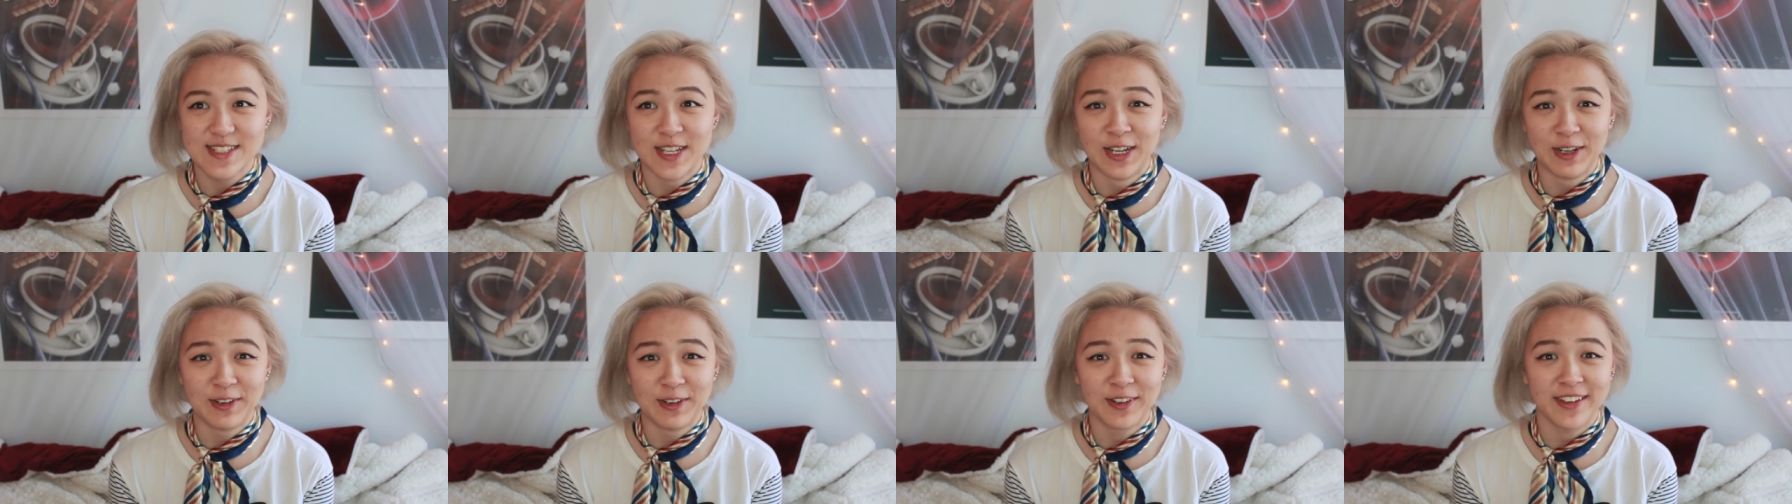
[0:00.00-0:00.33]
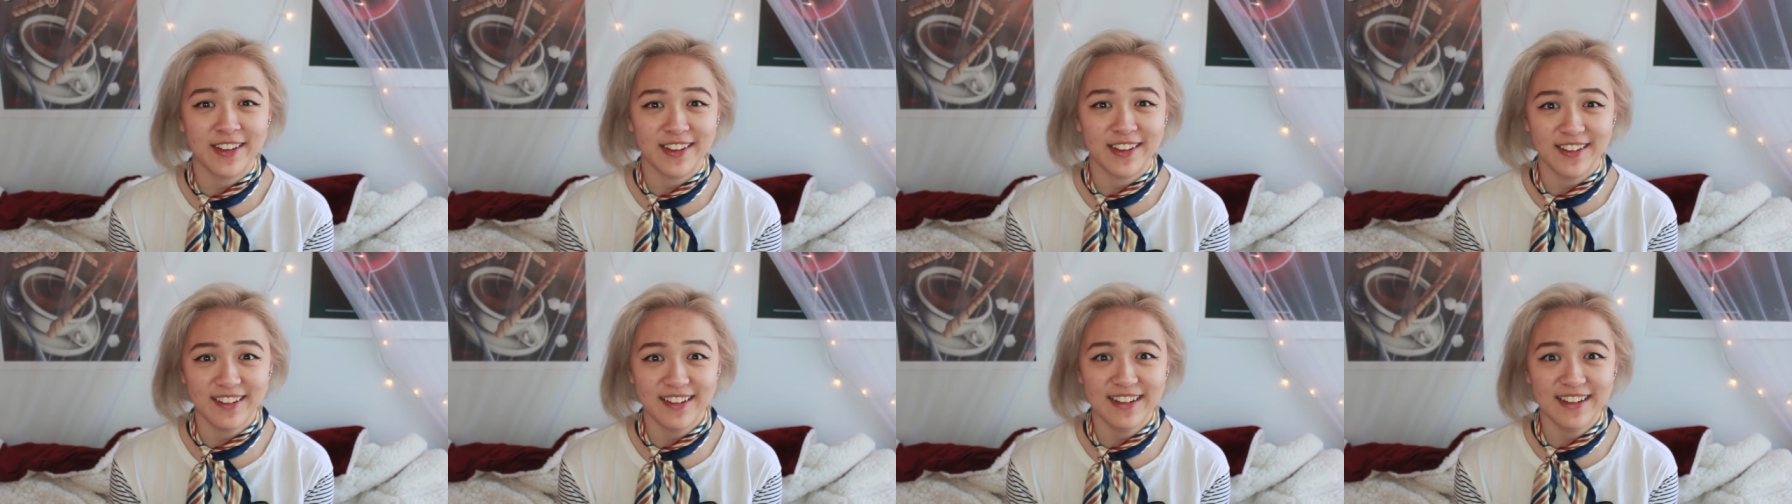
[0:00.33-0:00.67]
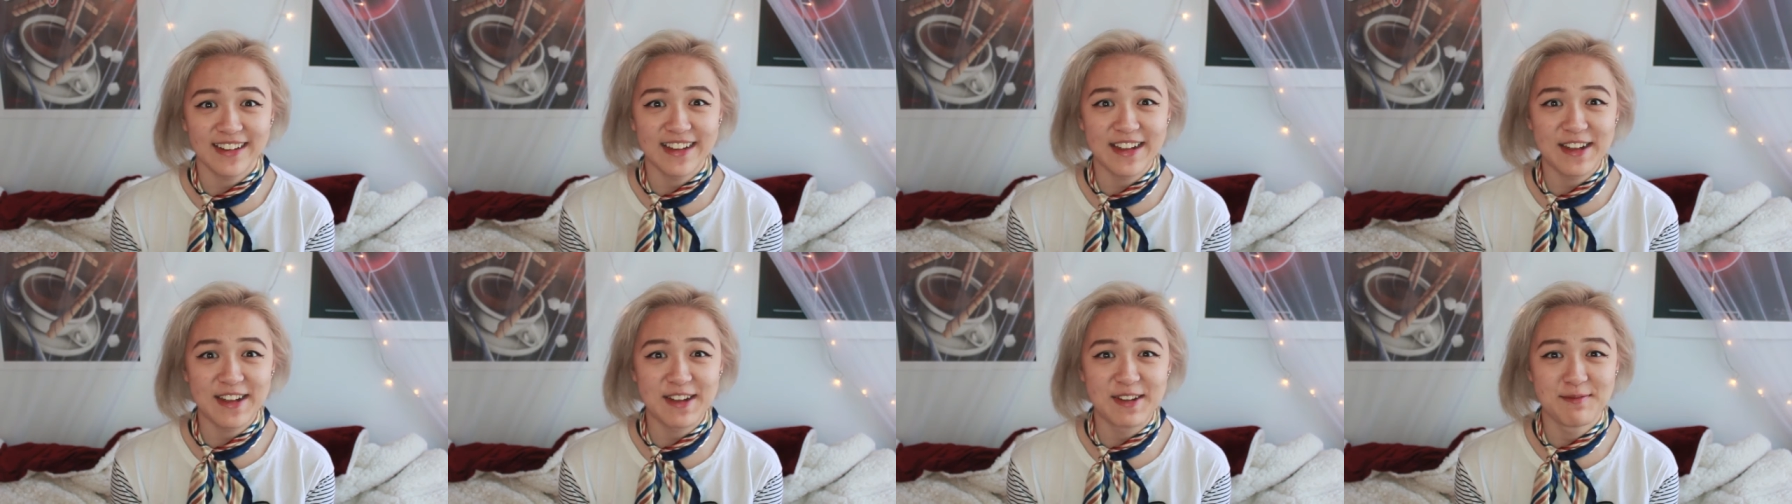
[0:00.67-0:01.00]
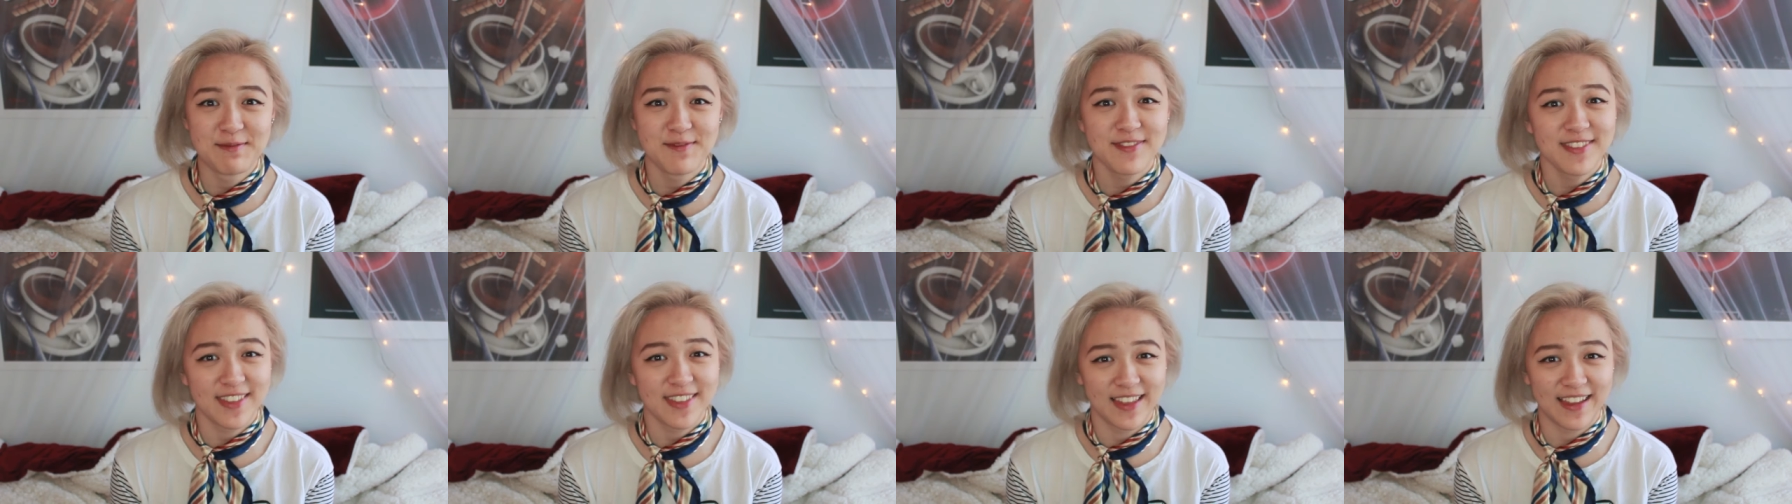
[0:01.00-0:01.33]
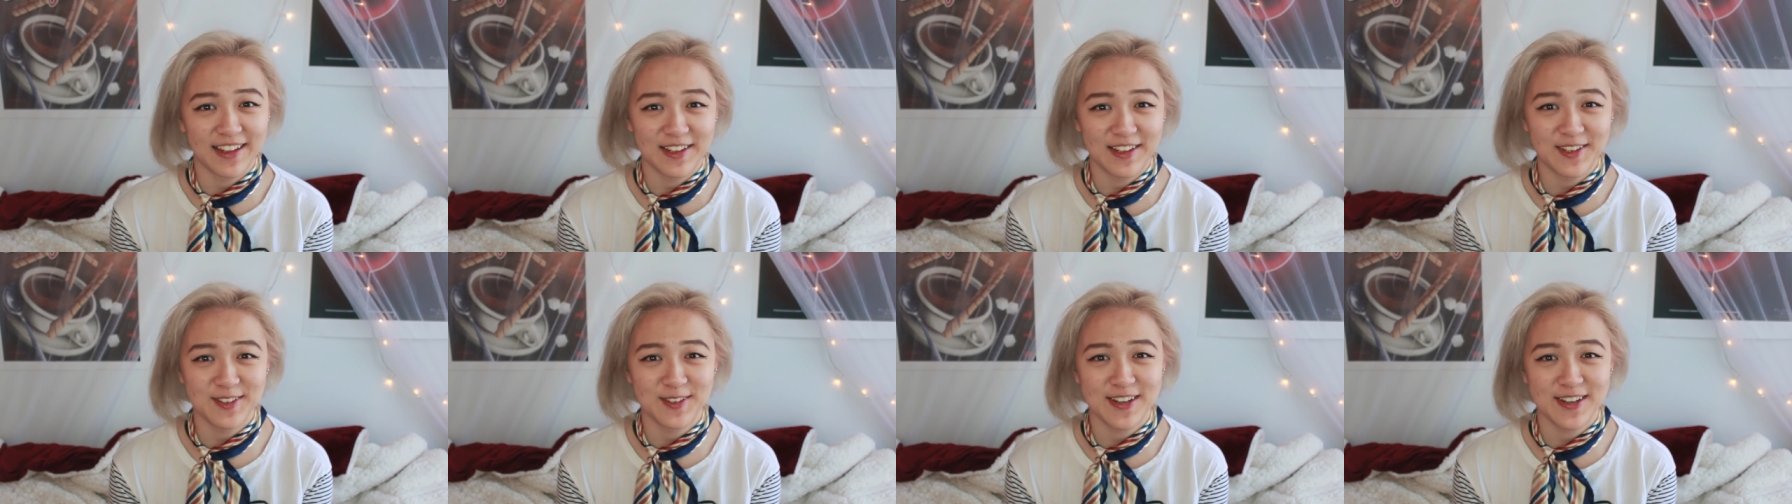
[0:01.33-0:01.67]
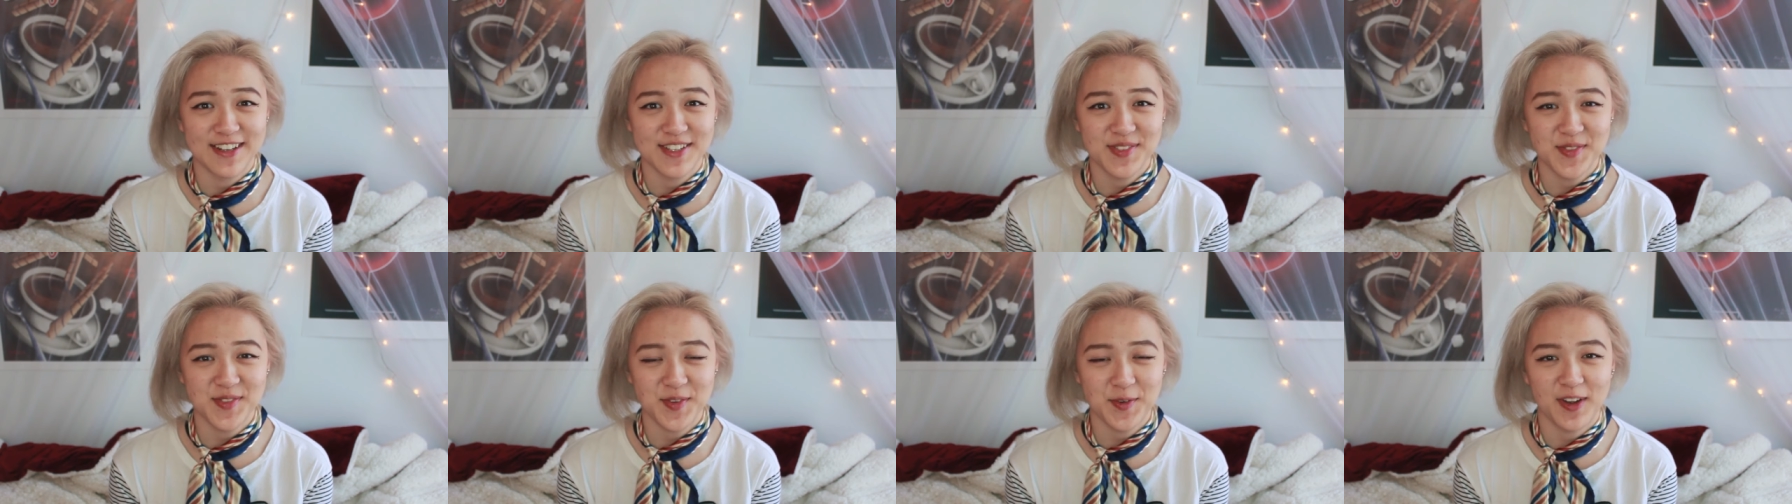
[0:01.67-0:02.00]
So here I am. Thank you
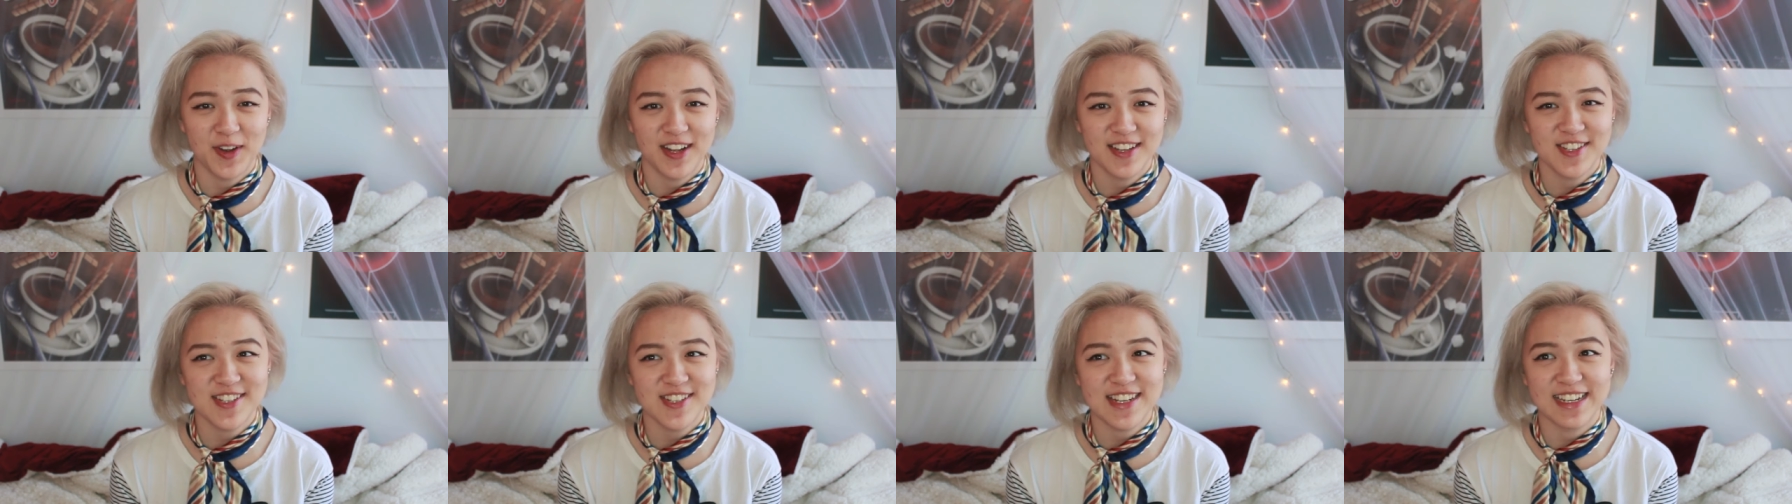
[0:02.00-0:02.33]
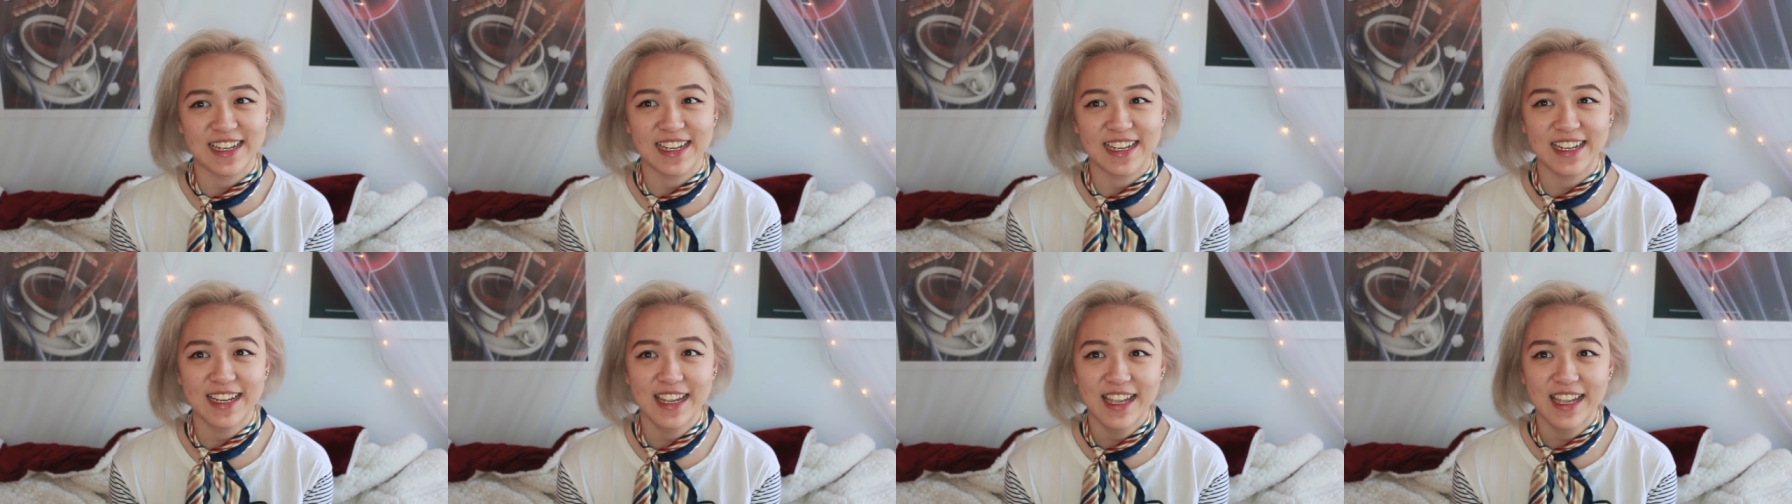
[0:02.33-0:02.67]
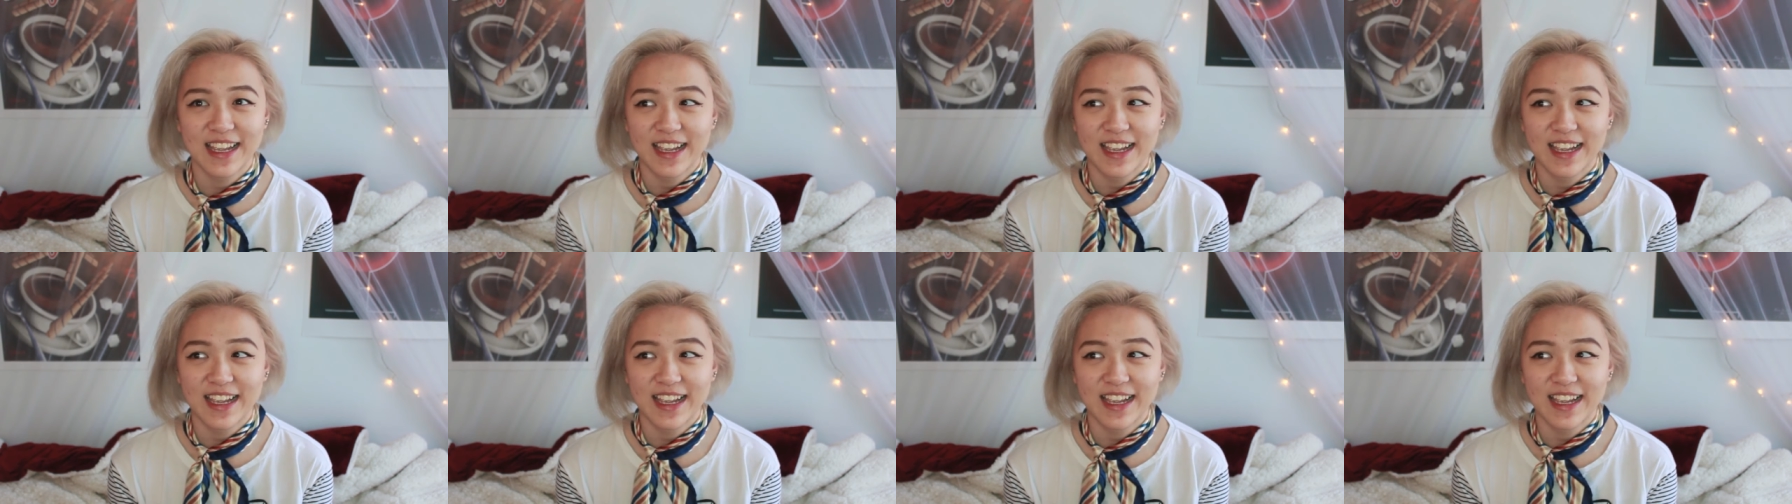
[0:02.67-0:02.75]
guys for watching.